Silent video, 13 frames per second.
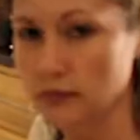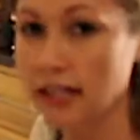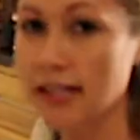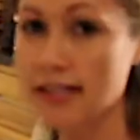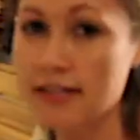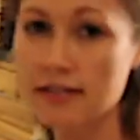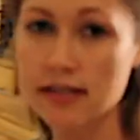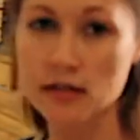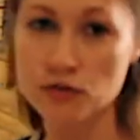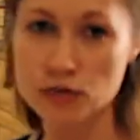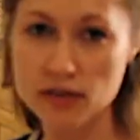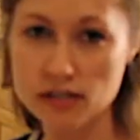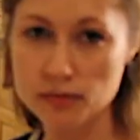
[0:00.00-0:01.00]
Like I said, the
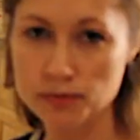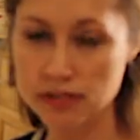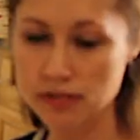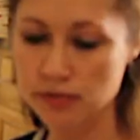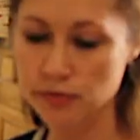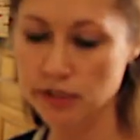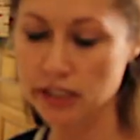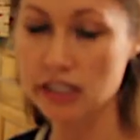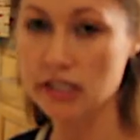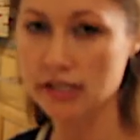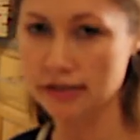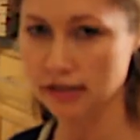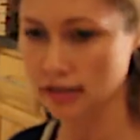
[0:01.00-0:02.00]
recipe is pretty
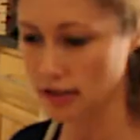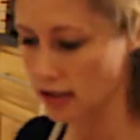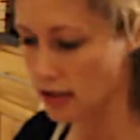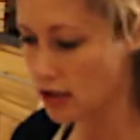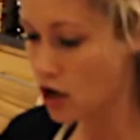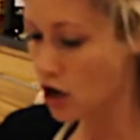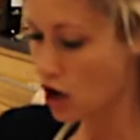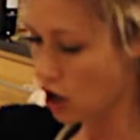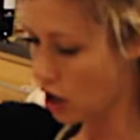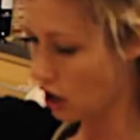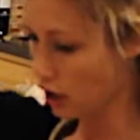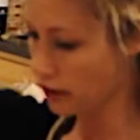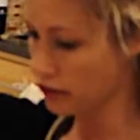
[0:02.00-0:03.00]
easy.
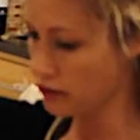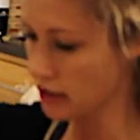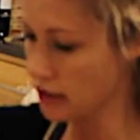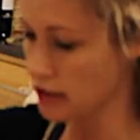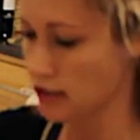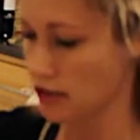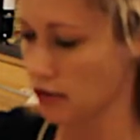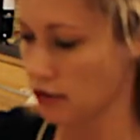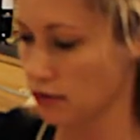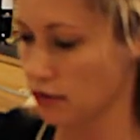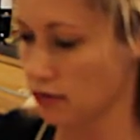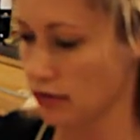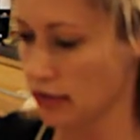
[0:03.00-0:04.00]
All you need to
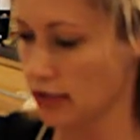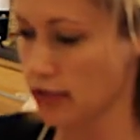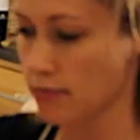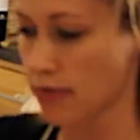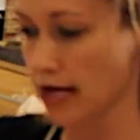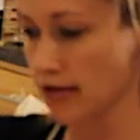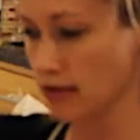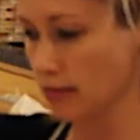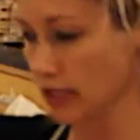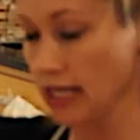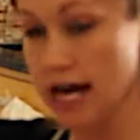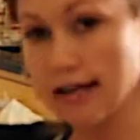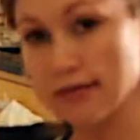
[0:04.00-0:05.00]
do is combine the
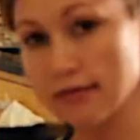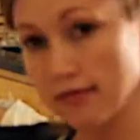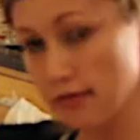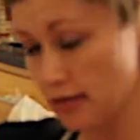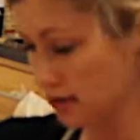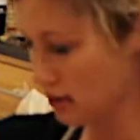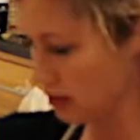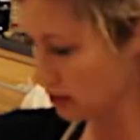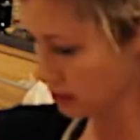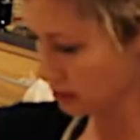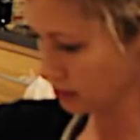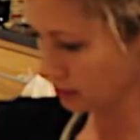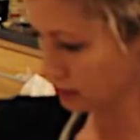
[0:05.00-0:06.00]
molasses,
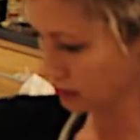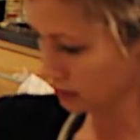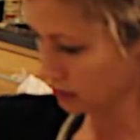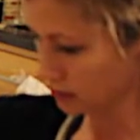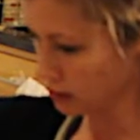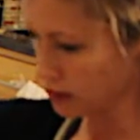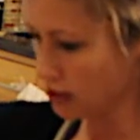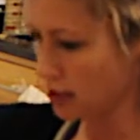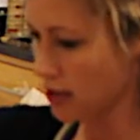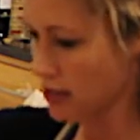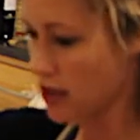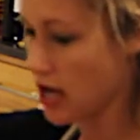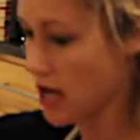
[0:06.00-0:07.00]

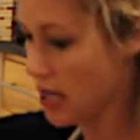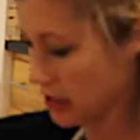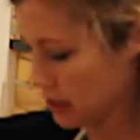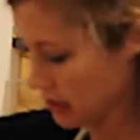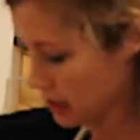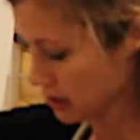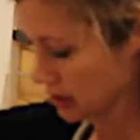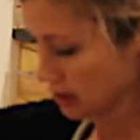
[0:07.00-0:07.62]
the honey,